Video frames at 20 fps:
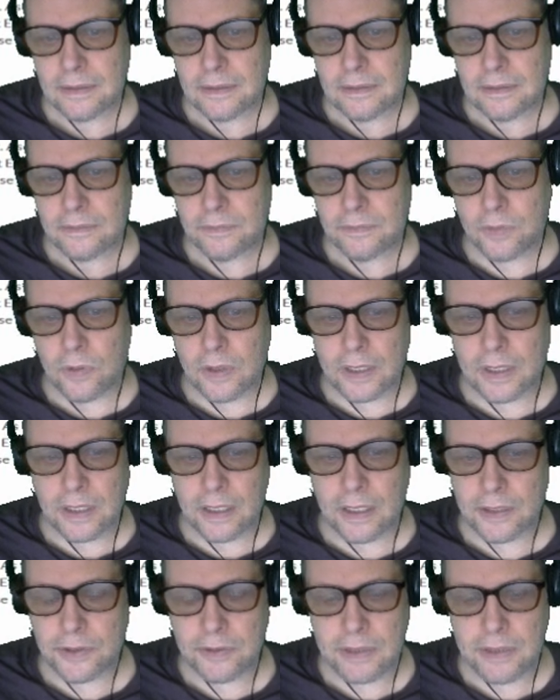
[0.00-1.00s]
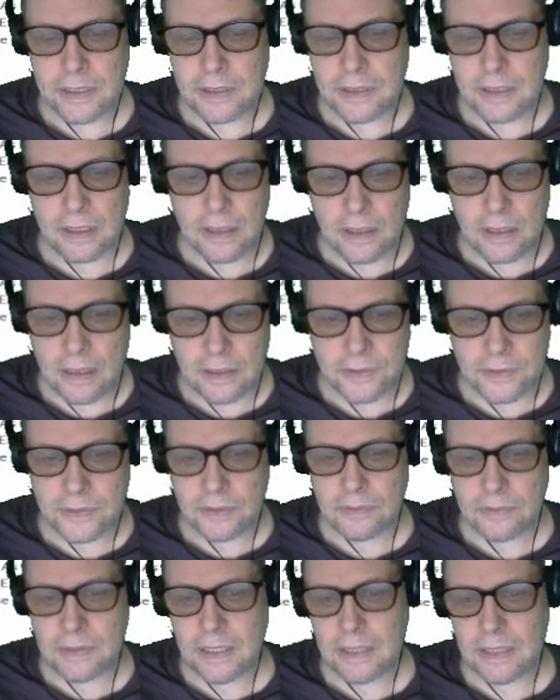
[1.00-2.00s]
Four countries that
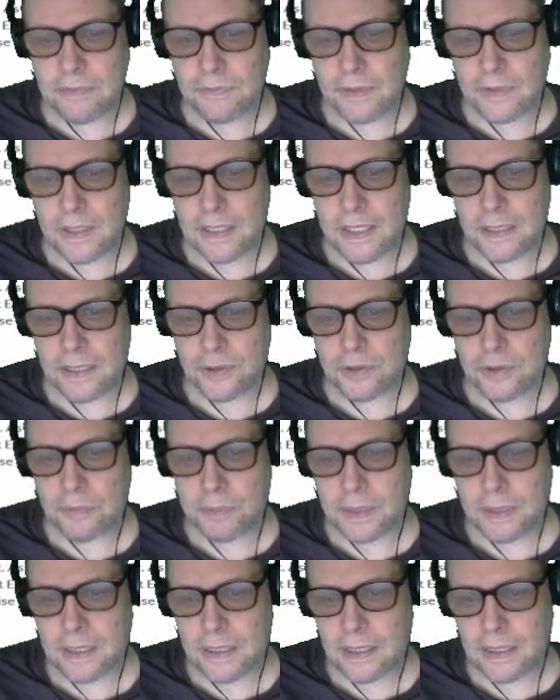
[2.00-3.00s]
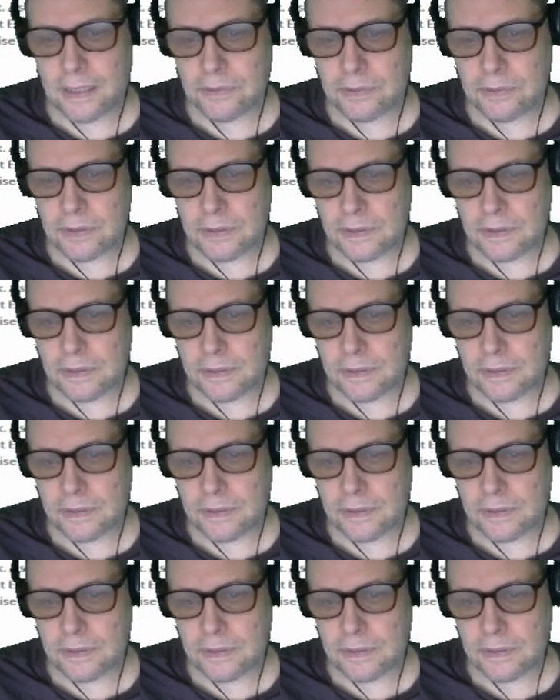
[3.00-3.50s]
also need financial bailouts.